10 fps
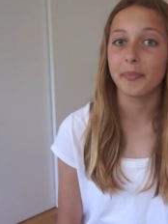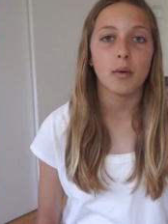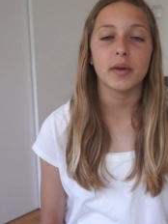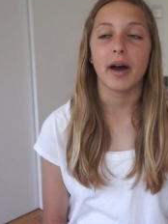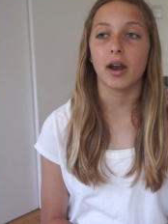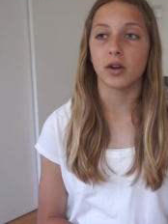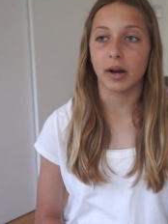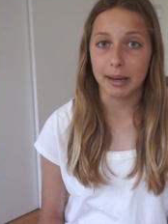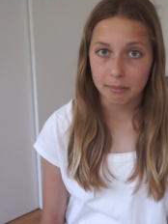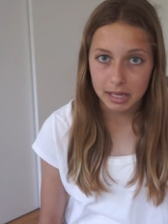We've had a
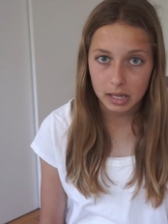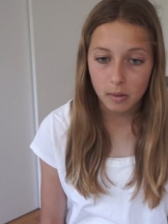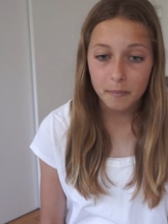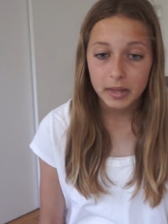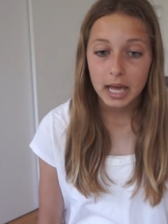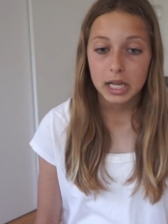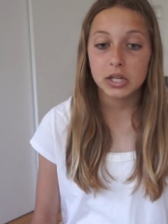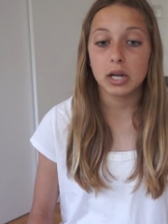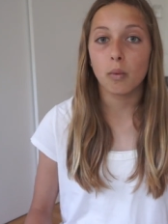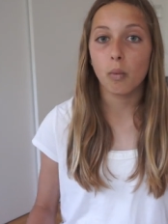great meal. You
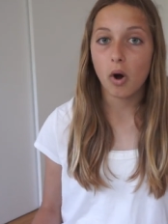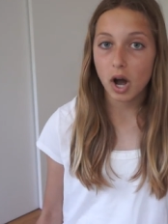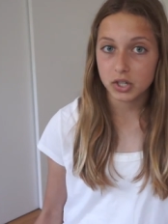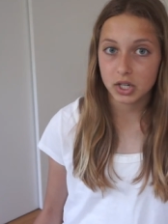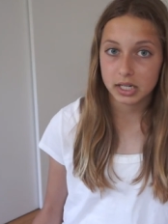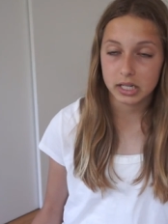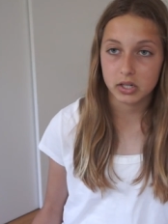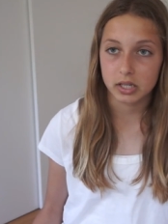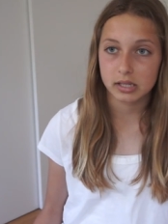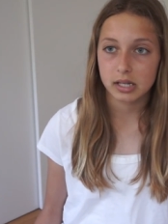need to wash your
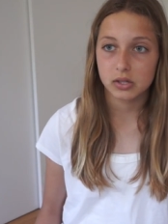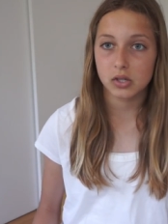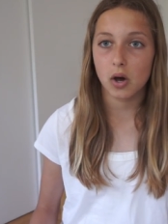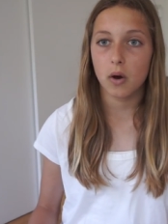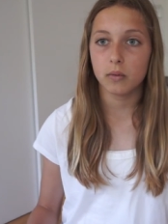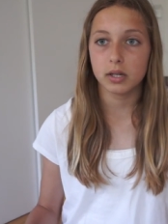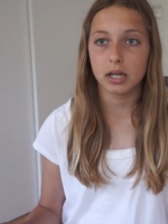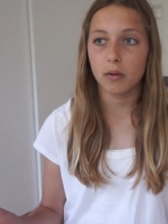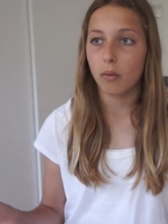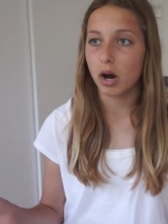dishes. So you
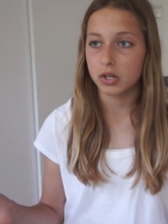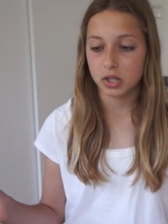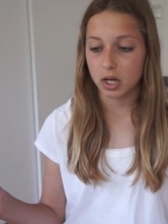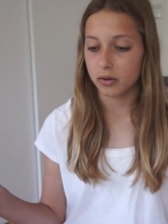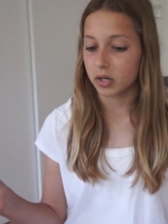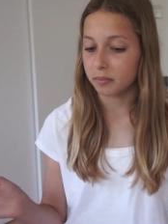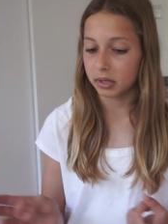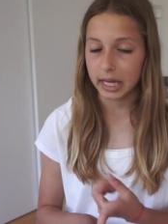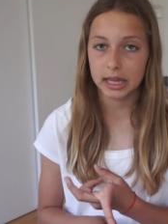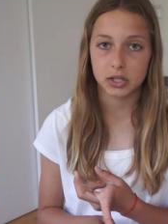need to wash, your
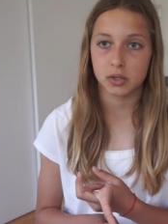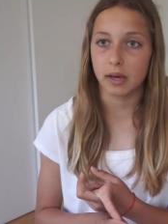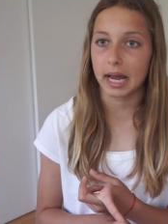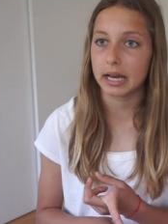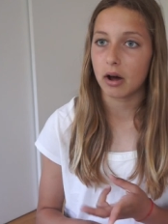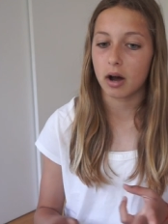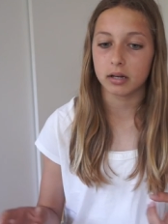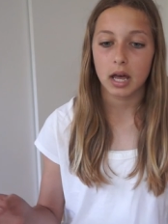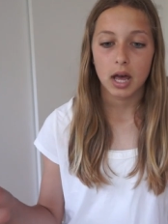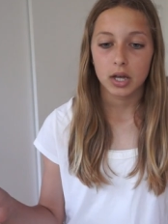plate that you ate on,
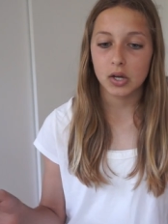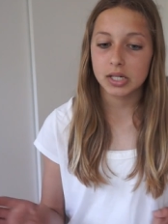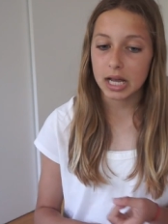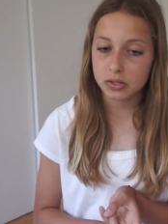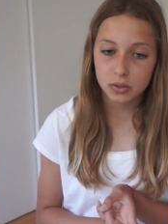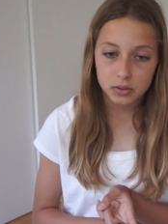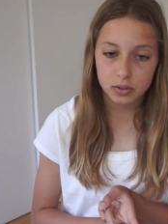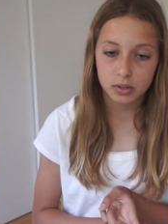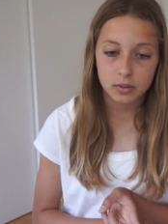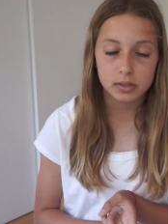utensils you
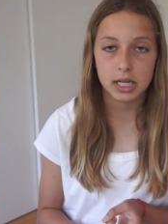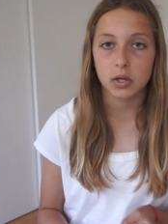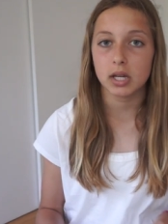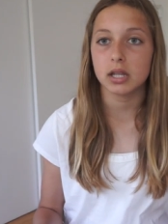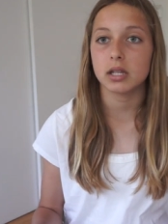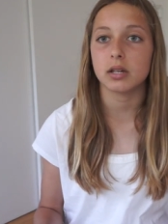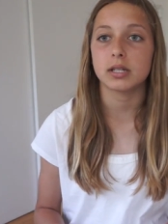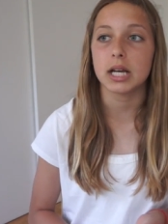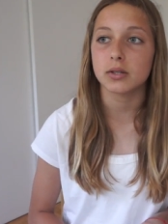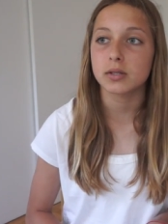used, and you need the
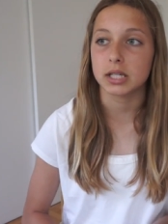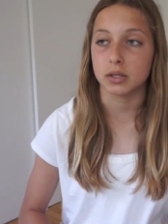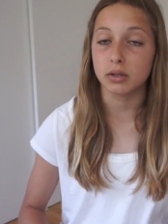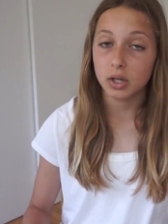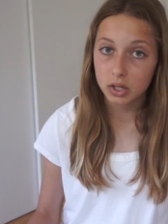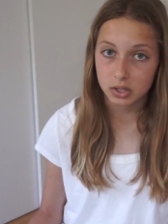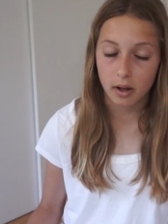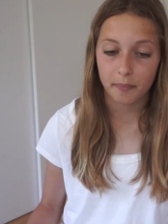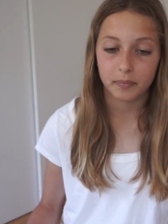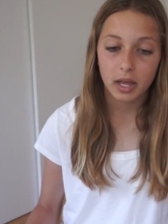utensils that you cooked on.